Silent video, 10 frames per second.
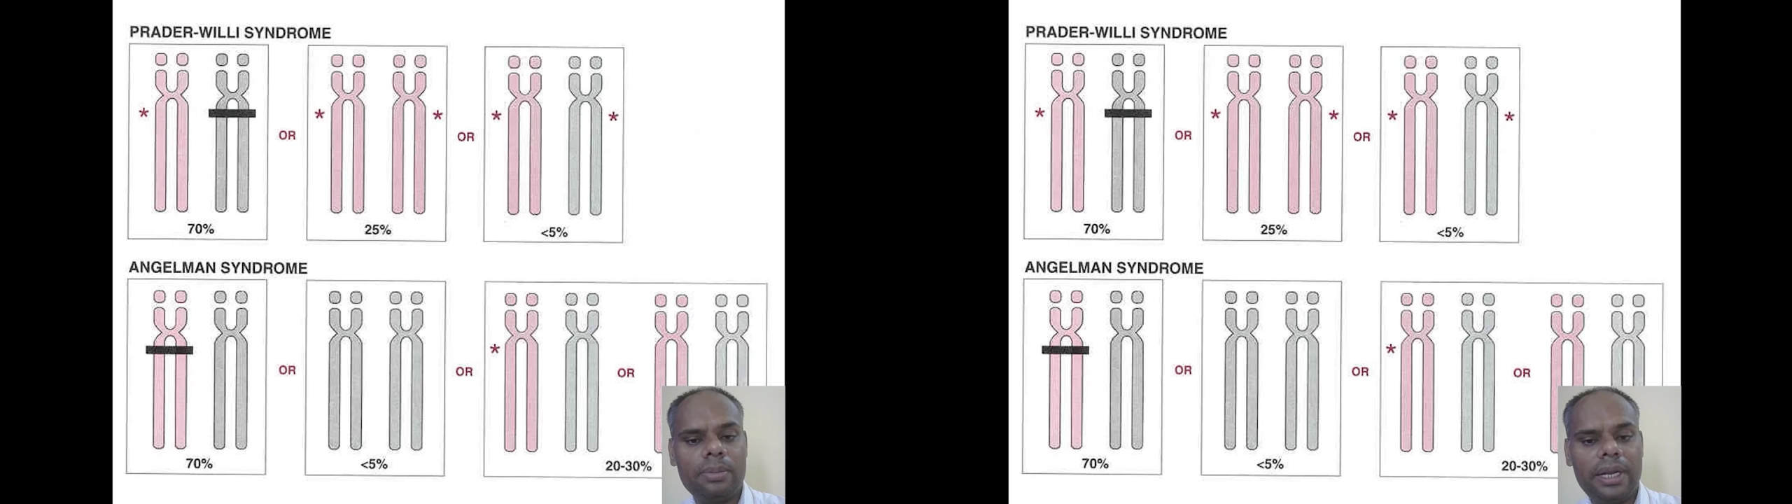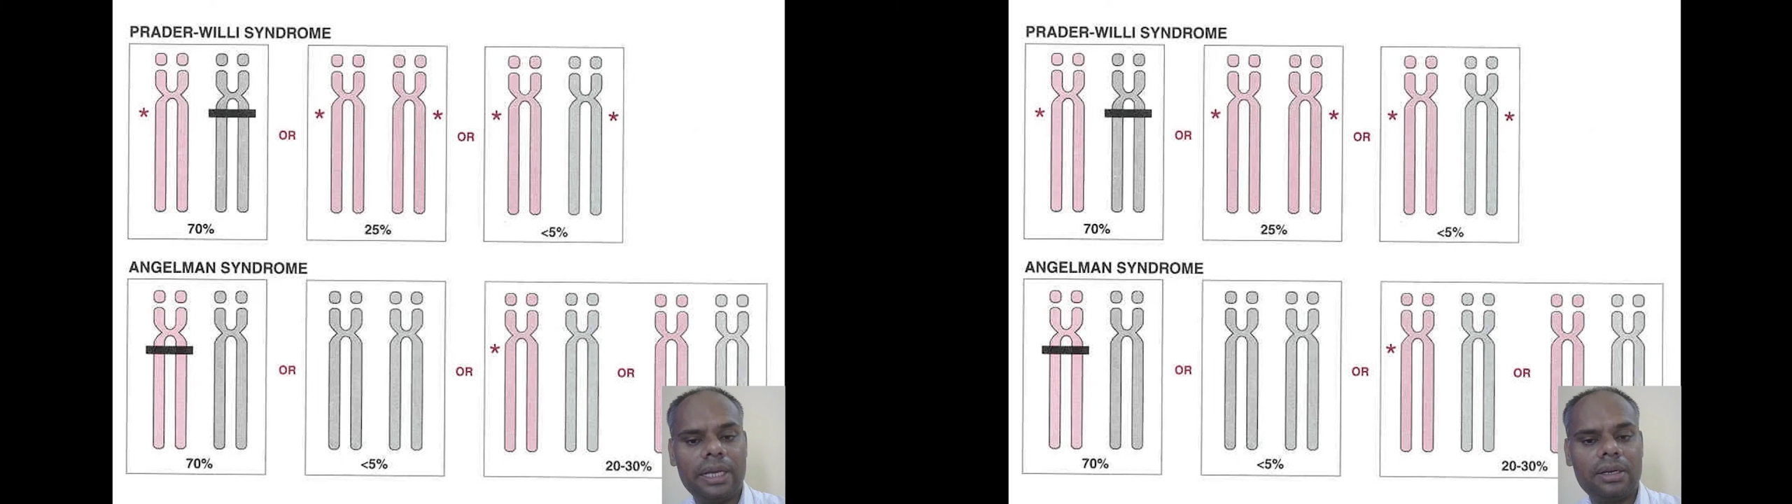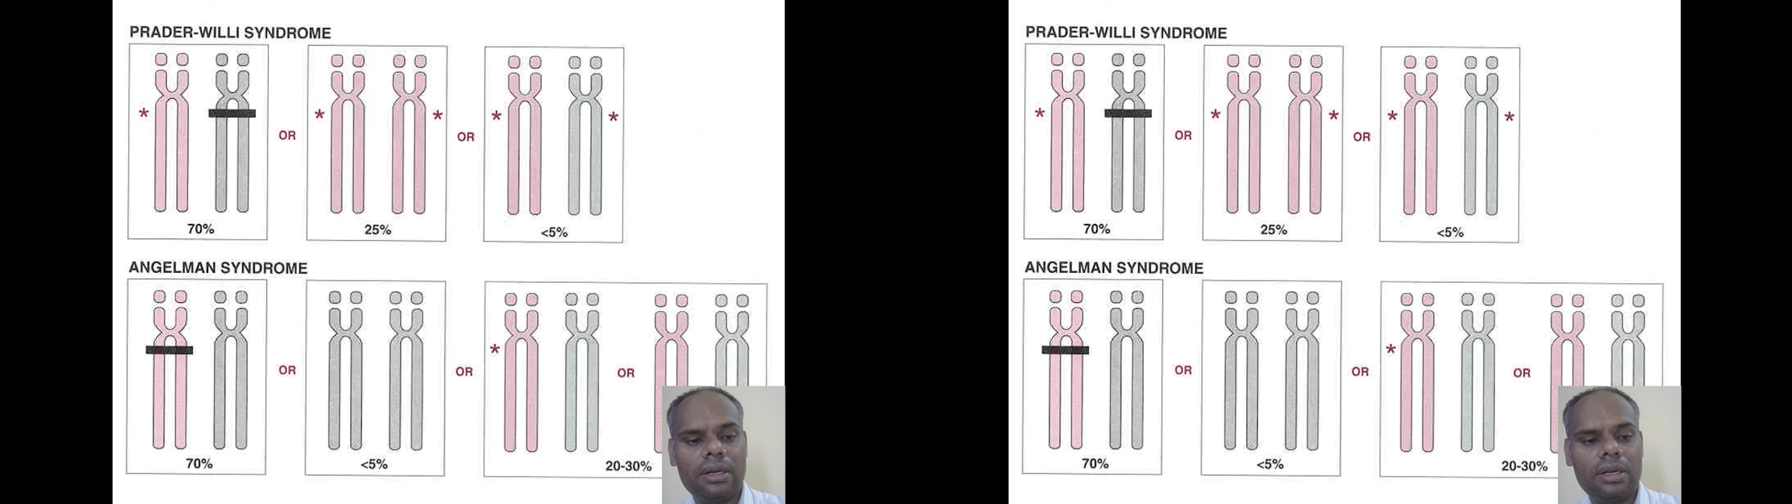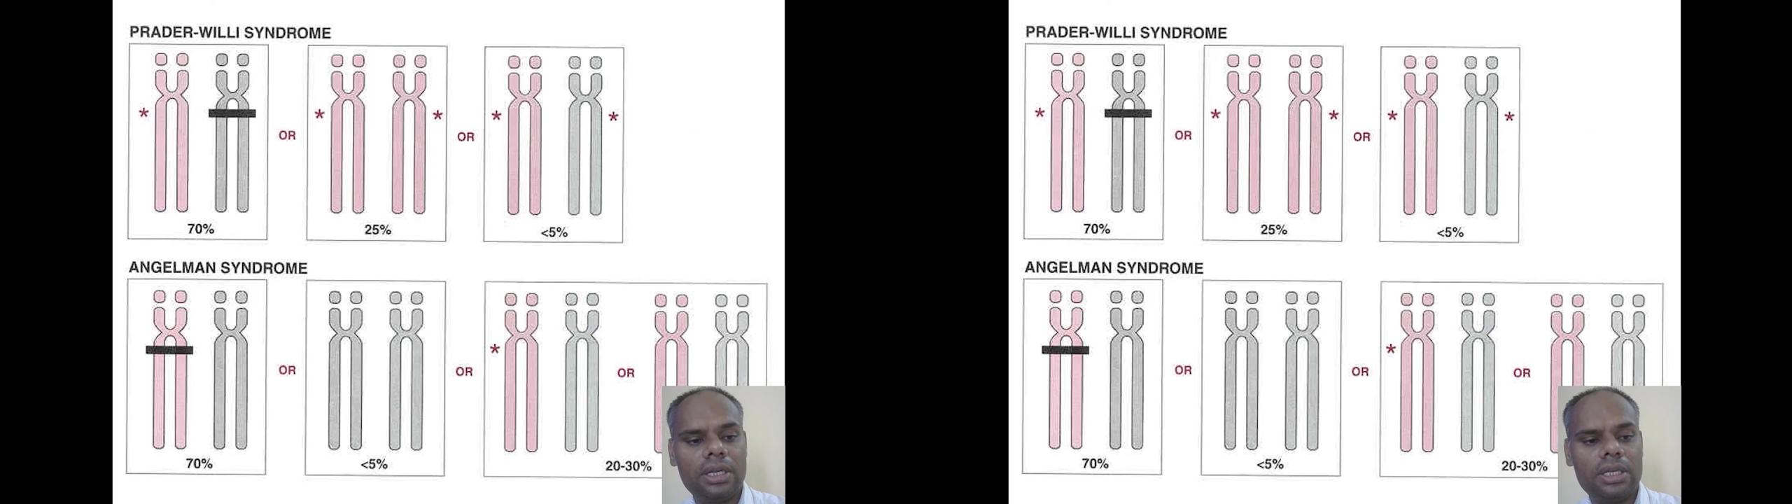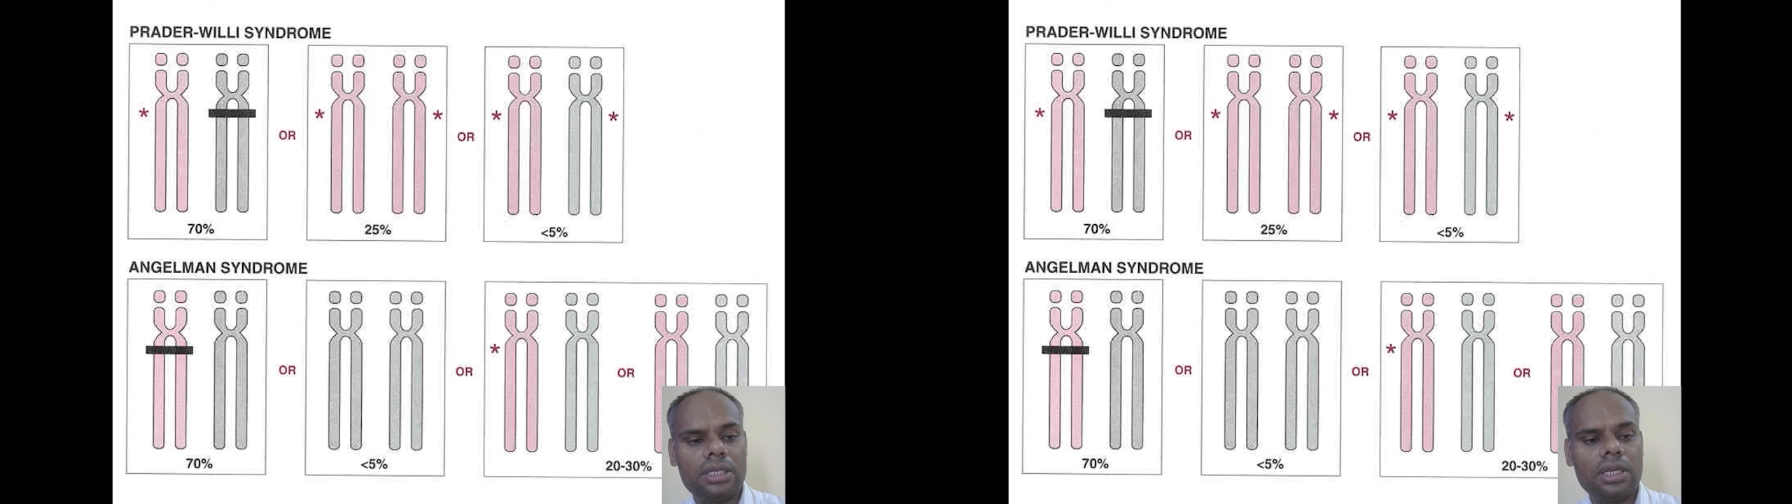black color
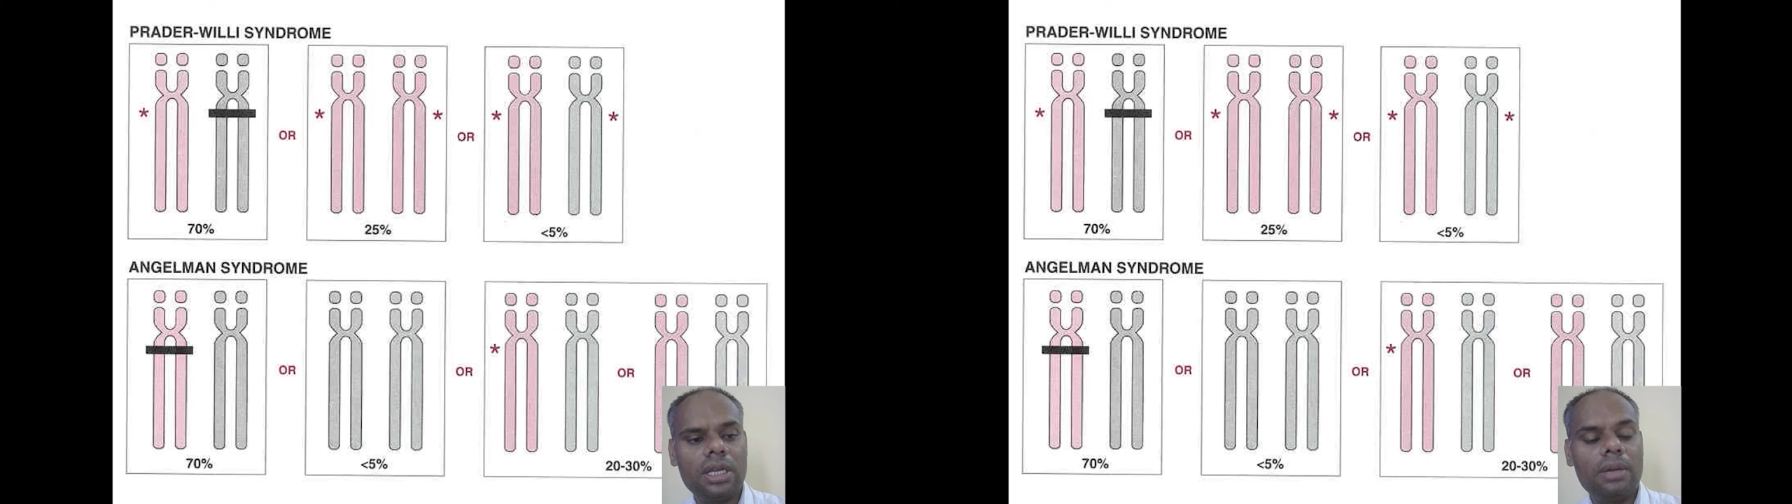is